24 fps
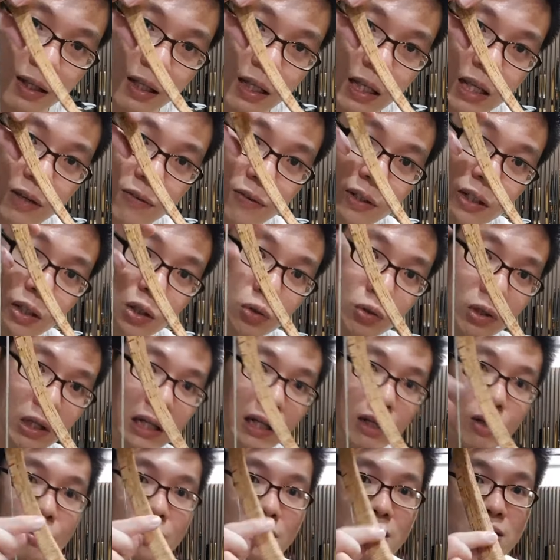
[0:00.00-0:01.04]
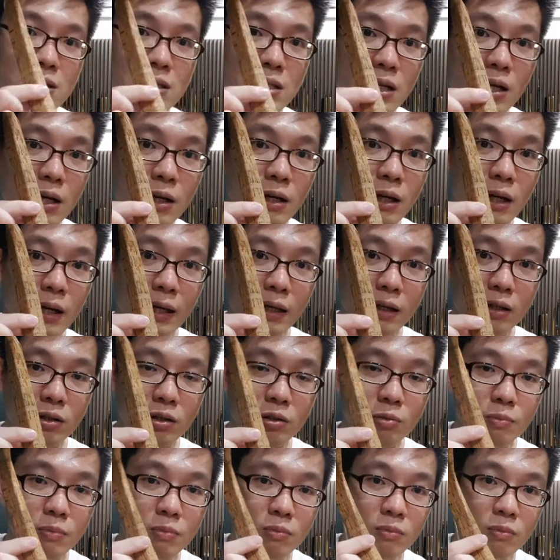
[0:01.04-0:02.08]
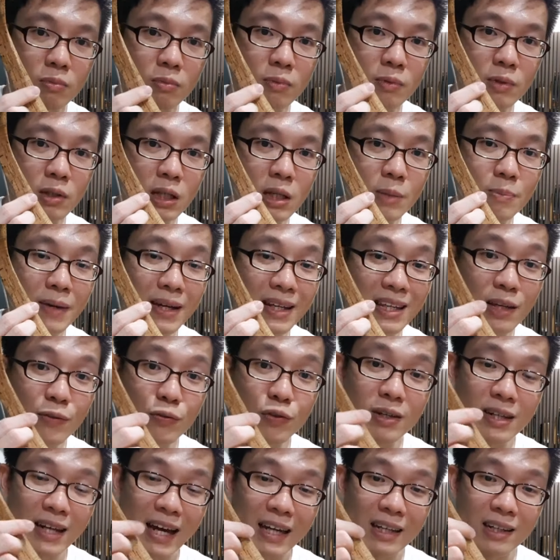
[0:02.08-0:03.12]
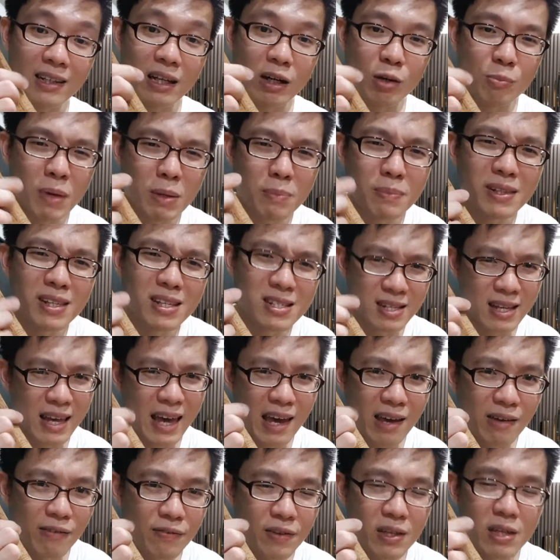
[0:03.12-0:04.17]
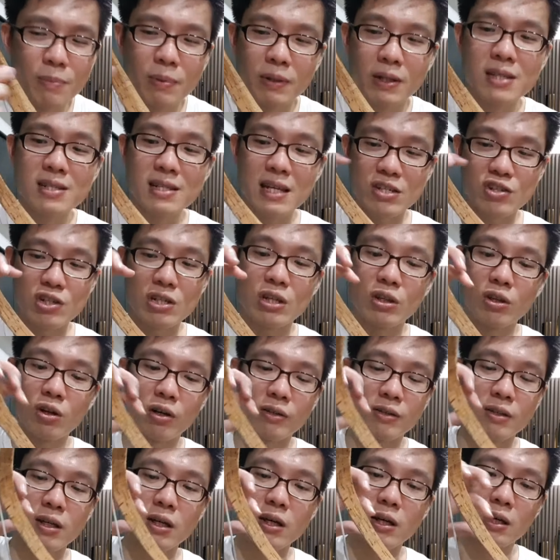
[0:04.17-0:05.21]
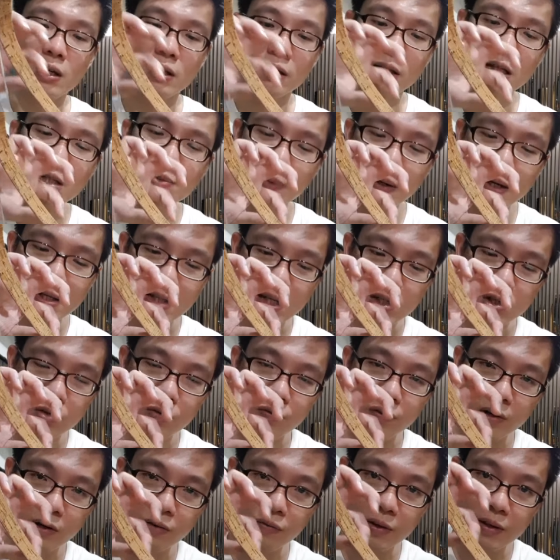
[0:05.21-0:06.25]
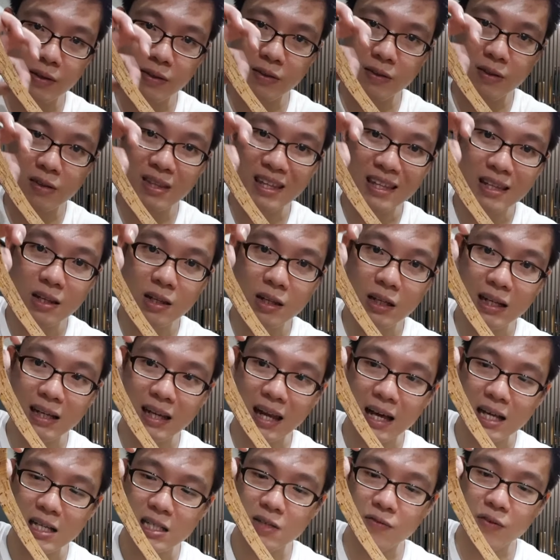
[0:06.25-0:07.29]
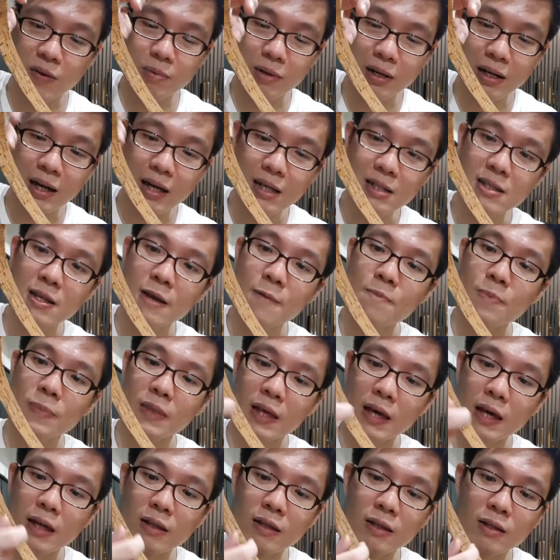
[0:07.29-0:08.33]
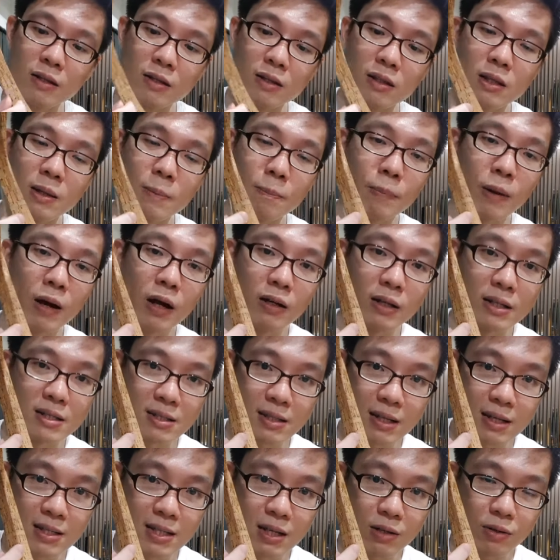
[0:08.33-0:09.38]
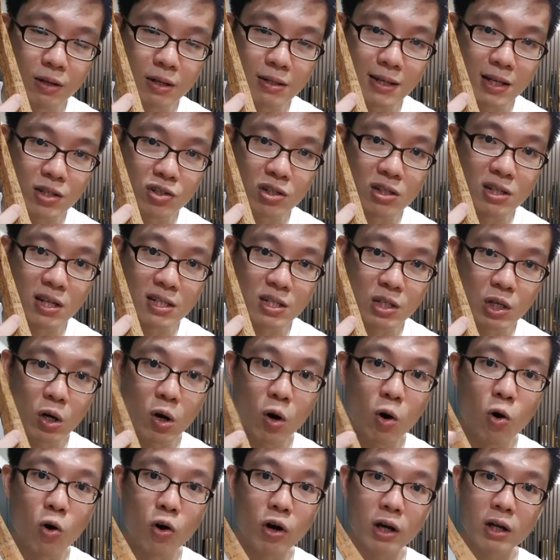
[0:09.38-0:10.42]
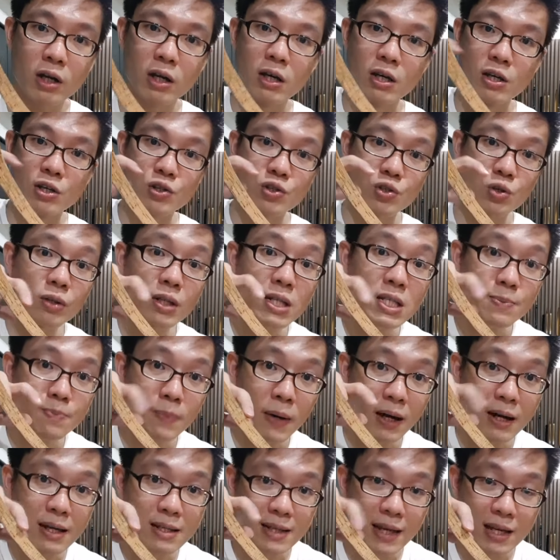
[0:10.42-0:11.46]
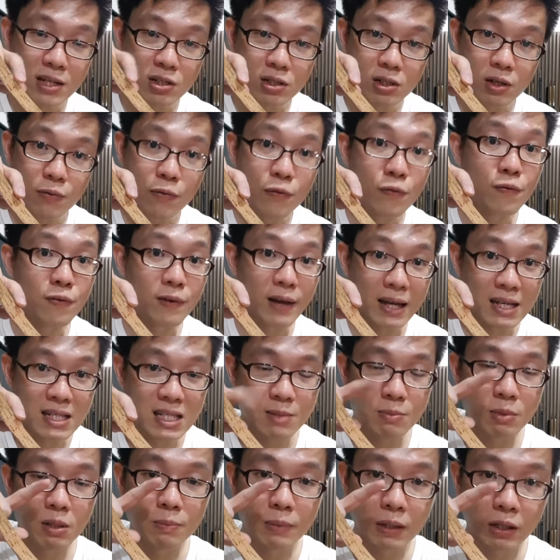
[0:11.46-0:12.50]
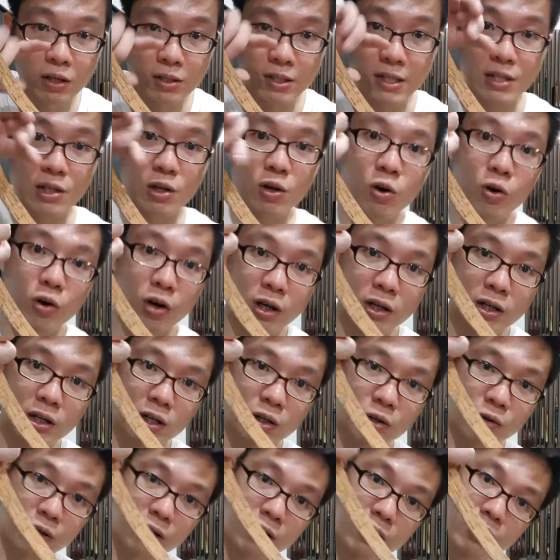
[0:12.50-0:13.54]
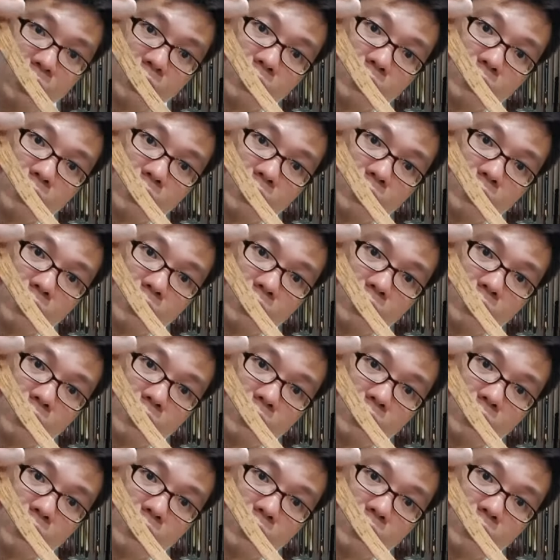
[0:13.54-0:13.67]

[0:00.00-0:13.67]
even though it looks like, you know, it might give you an idea that, oh, maybe this is heavy, but this is actually not. This part is actually very, very thin glass, fiberglass, and the part that sticks out is actually just cork. So this part is actually flexible because it's cork. Look.